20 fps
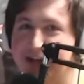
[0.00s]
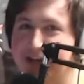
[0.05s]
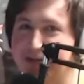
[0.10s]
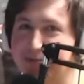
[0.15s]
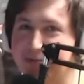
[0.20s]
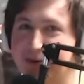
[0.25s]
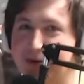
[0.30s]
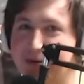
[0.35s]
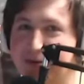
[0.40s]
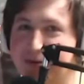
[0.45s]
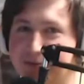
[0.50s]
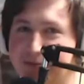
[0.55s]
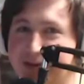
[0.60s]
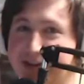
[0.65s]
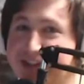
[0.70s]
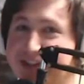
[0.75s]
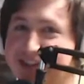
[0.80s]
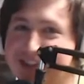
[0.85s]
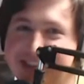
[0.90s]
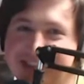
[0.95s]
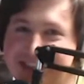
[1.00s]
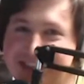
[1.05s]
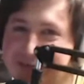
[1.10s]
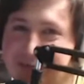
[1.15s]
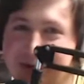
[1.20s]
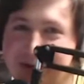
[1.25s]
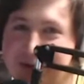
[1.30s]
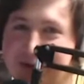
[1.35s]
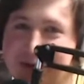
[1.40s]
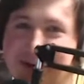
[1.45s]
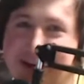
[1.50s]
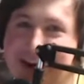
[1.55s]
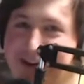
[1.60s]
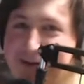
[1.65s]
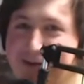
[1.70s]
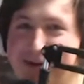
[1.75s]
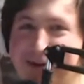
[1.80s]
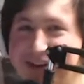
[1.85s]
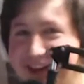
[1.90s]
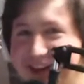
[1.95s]
probably because we don't know
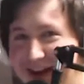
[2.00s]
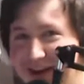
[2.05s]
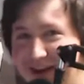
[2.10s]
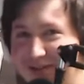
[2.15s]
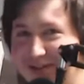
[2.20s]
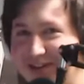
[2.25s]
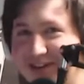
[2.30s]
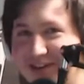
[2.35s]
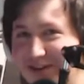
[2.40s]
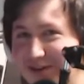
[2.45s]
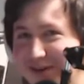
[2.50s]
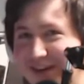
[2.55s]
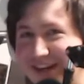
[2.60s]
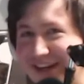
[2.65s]
how else to do it.